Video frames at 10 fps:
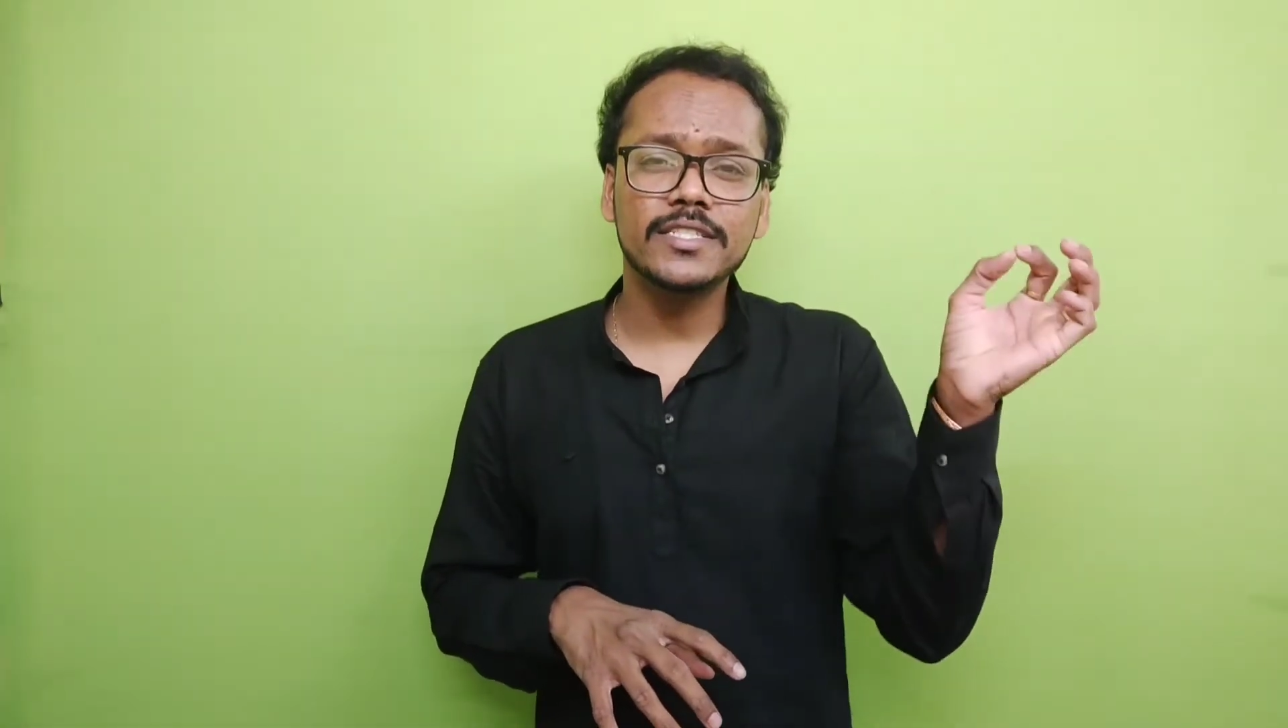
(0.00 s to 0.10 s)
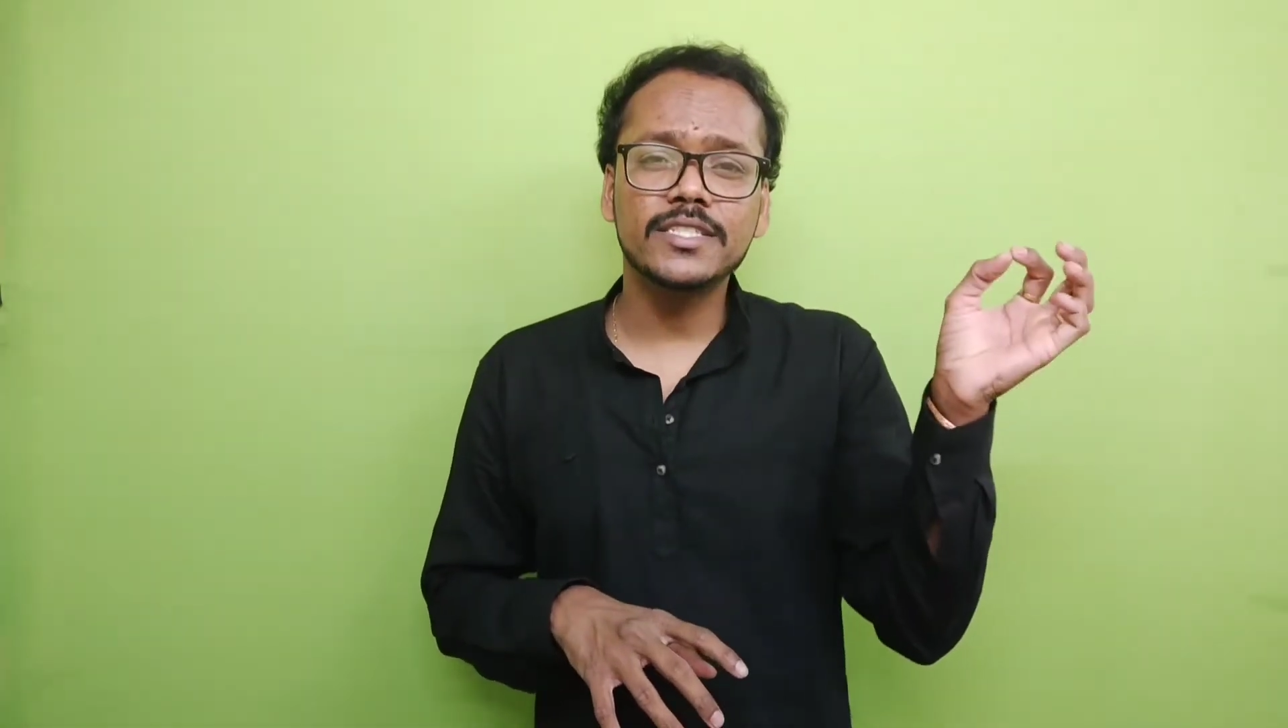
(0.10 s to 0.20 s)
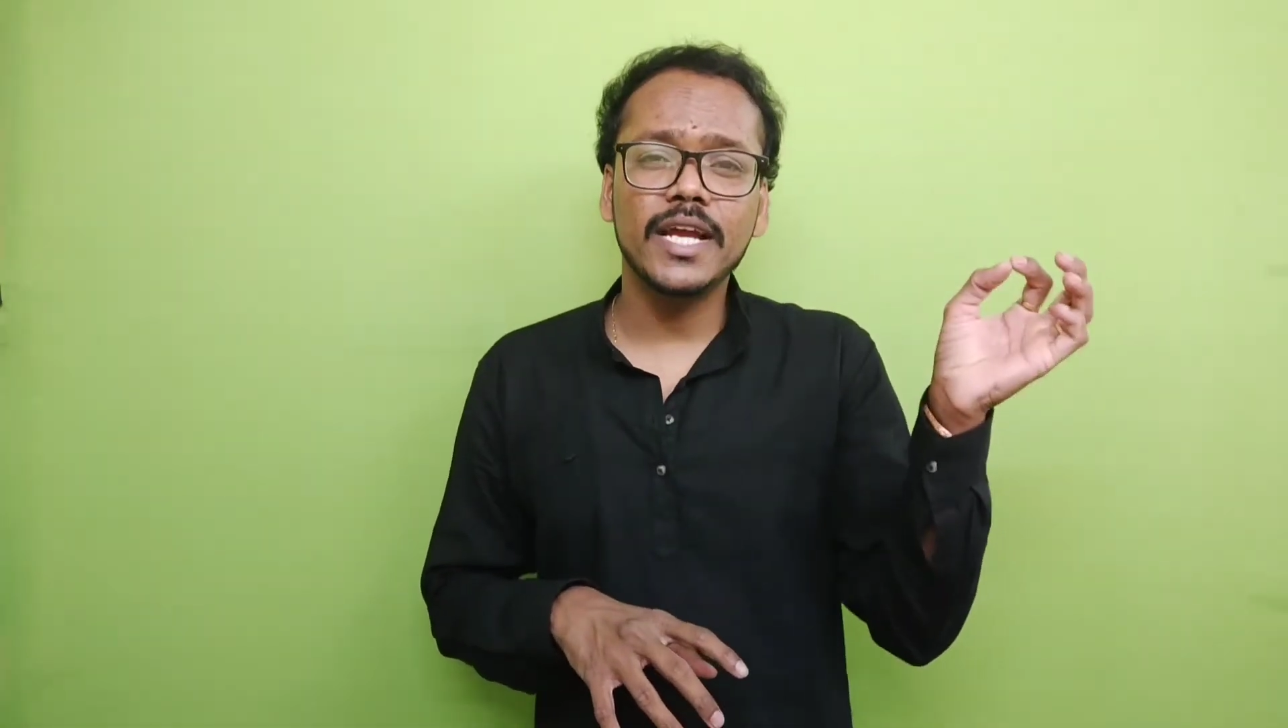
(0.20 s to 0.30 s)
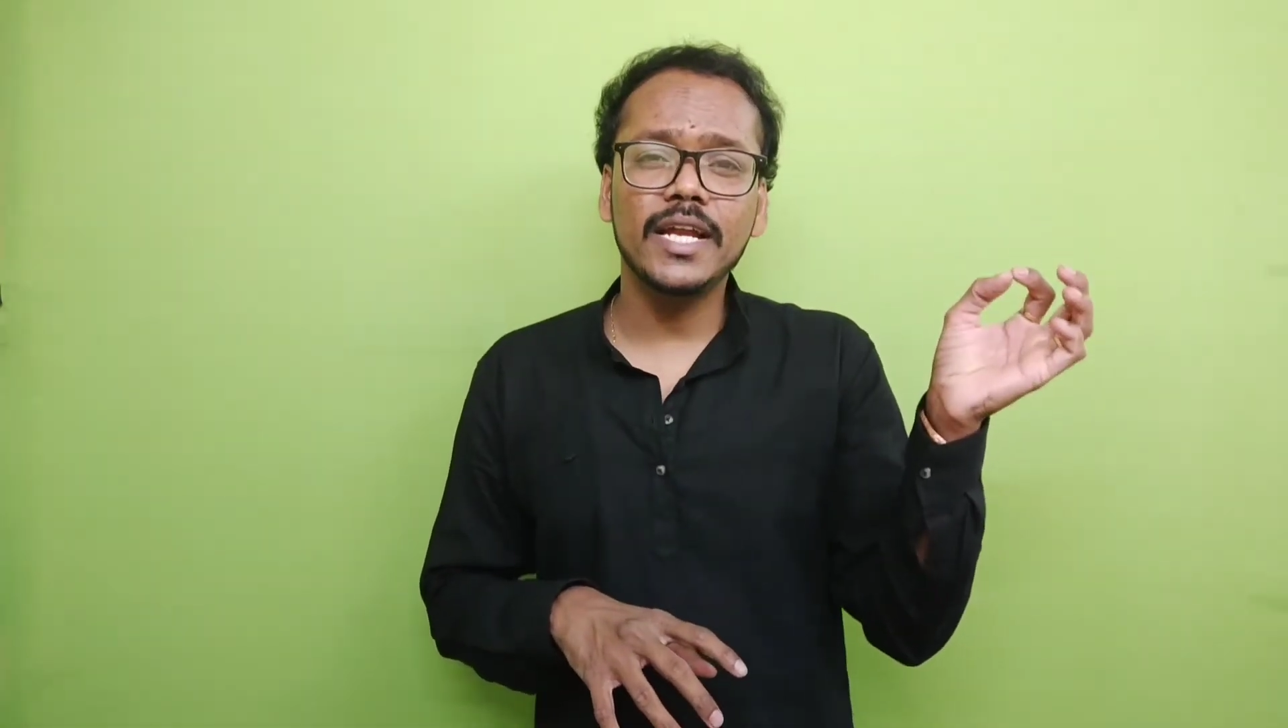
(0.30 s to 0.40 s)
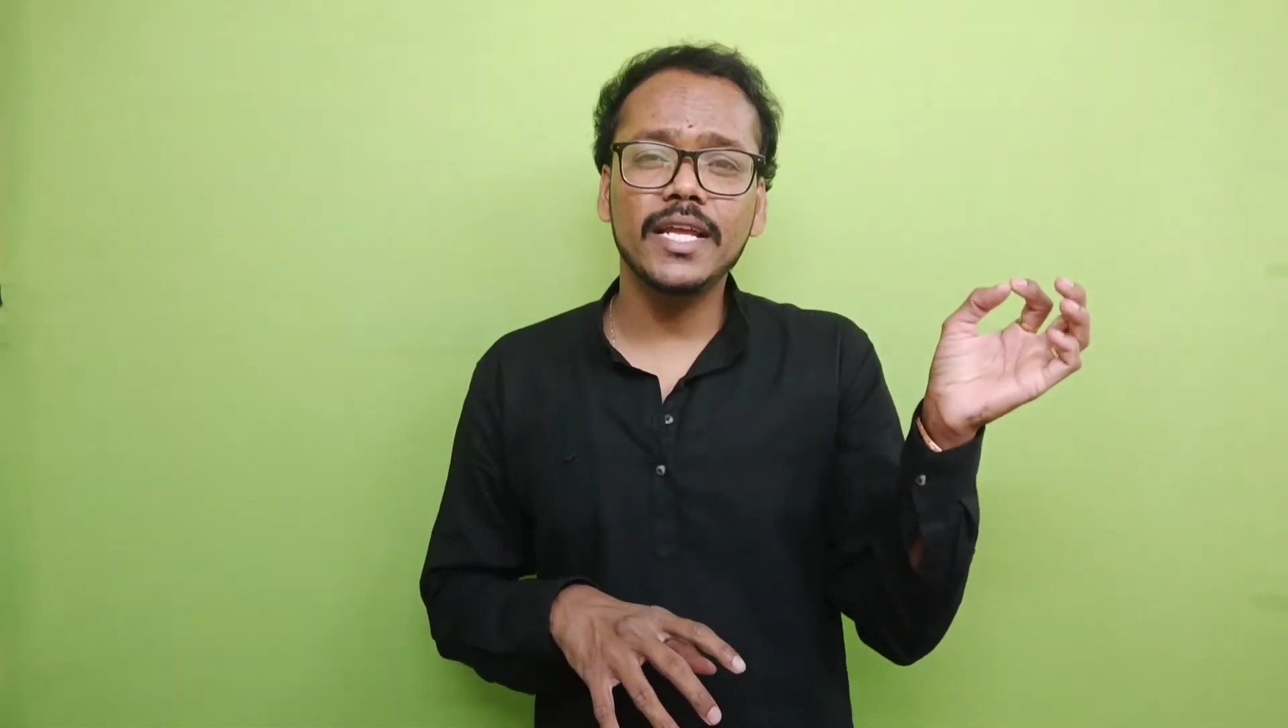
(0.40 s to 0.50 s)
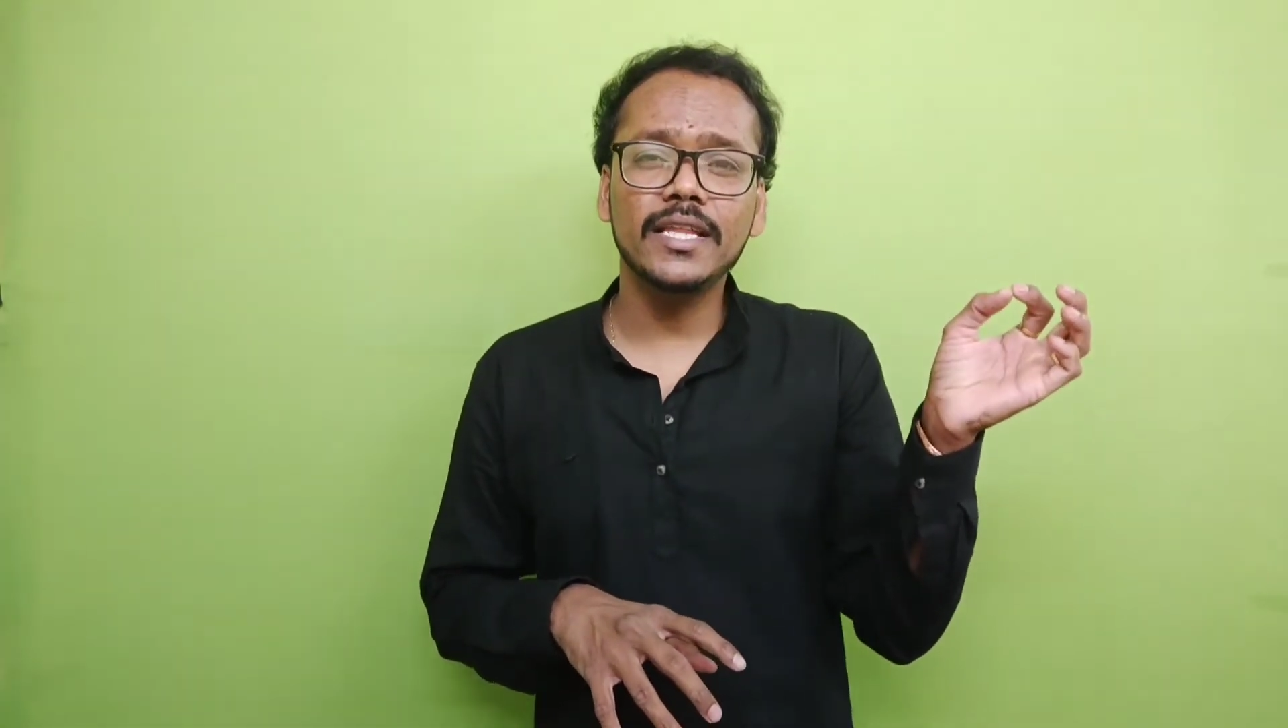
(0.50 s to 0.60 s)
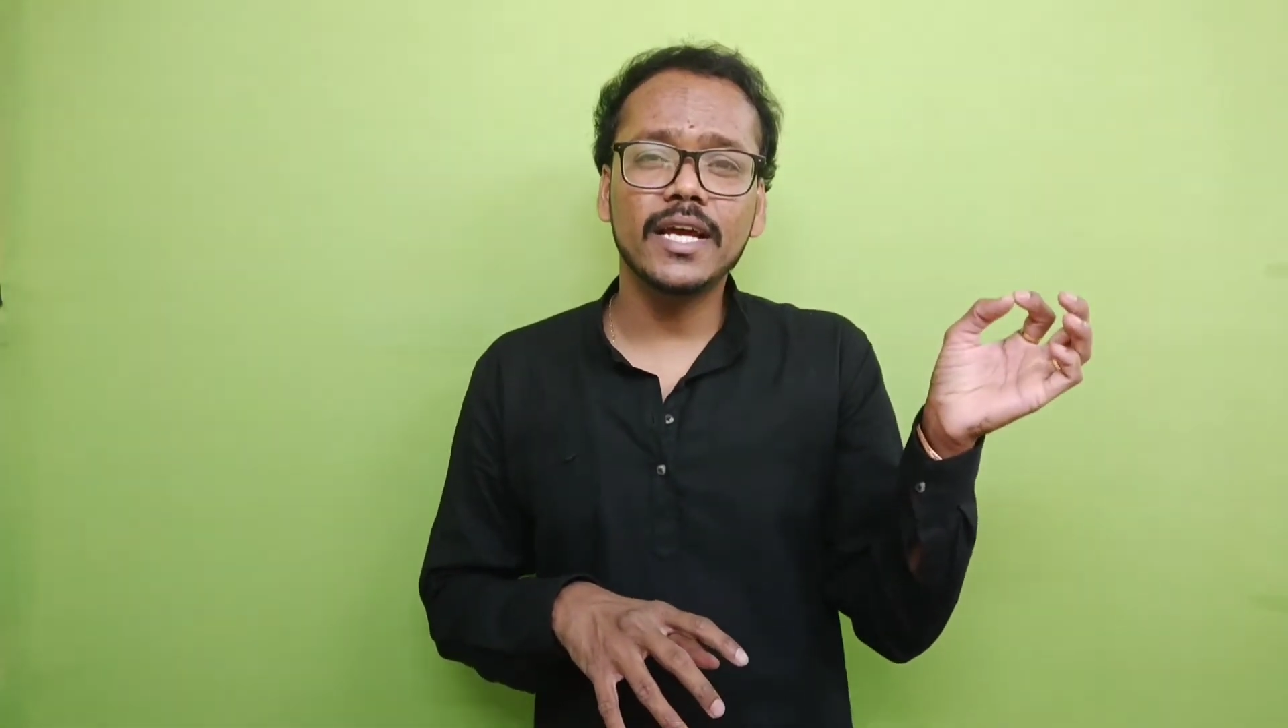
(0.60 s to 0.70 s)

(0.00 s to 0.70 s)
stating